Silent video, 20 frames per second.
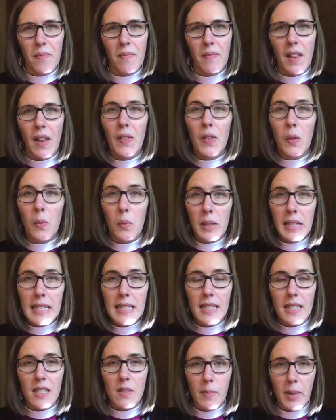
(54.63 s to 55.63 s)
and the
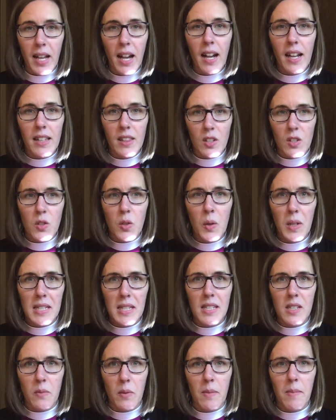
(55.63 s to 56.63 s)
reasons behind the
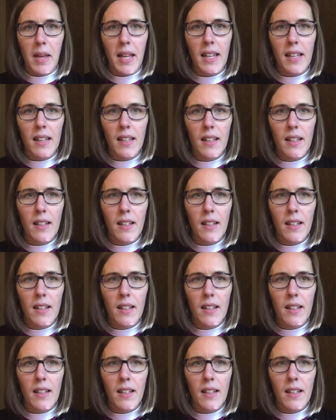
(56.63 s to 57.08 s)
choices we make.